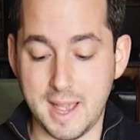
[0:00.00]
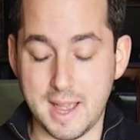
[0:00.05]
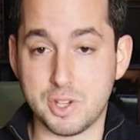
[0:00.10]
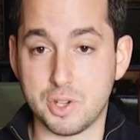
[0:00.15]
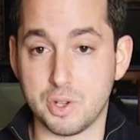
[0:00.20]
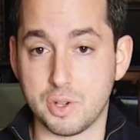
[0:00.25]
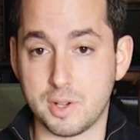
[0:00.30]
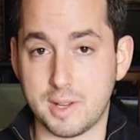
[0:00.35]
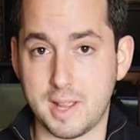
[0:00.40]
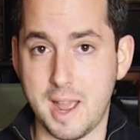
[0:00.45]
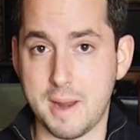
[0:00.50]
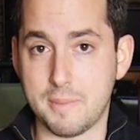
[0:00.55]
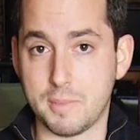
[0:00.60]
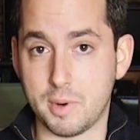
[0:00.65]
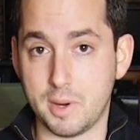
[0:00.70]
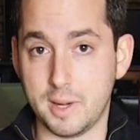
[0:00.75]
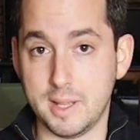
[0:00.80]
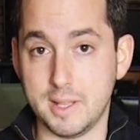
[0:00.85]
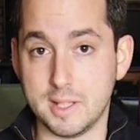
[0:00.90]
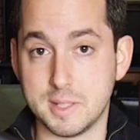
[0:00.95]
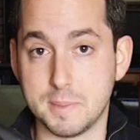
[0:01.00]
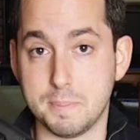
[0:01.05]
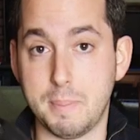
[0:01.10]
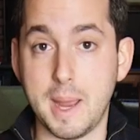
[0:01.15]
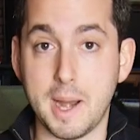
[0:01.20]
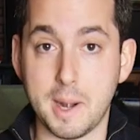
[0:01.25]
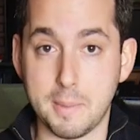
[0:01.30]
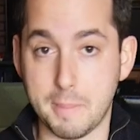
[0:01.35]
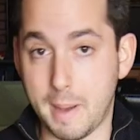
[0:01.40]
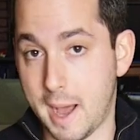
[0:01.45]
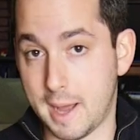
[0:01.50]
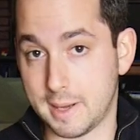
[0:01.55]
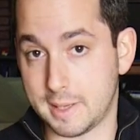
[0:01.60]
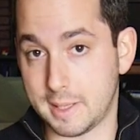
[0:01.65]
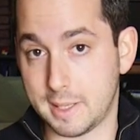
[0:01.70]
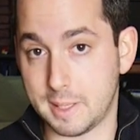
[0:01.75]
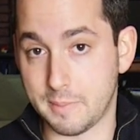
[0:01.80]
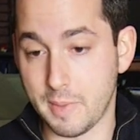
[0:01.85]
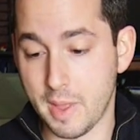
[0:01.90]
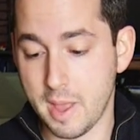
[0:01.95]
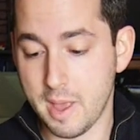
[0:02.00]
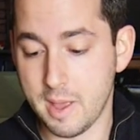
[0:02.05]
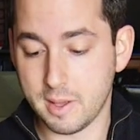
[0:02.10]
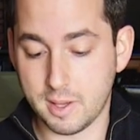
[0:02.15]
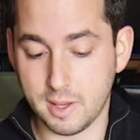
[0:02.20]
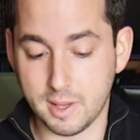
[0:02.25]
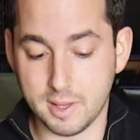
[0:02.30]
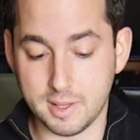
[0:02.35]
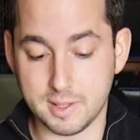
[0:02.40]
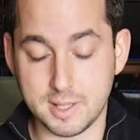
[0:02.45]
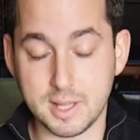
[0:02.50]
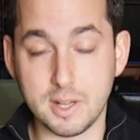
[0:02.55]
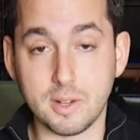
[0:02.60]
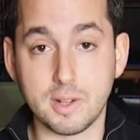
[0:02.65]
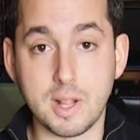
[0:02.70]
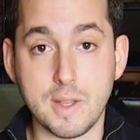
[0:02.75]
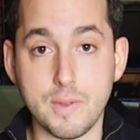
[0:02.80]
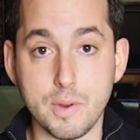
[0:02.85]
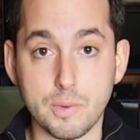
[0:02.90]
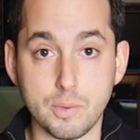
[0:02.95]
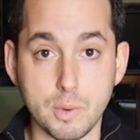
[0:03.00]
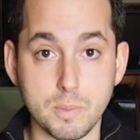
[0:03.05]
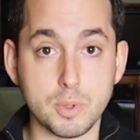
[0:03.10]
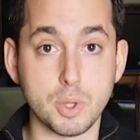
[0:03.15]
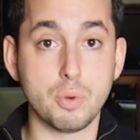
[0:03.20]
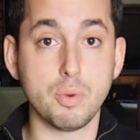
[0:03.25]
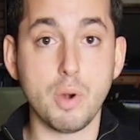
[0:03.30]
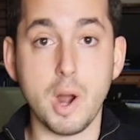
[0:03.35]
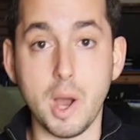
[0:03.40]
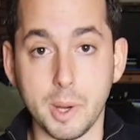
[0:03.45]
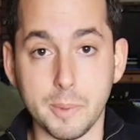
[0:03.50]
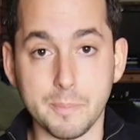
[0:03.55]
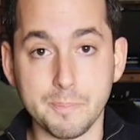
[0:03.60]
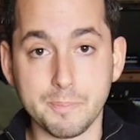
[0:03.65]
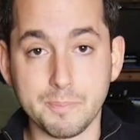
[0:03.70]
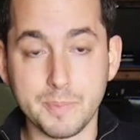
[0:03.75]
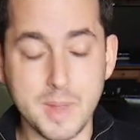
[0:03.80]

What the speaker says: as your camera is bare bodied, because it'll give you room to grow.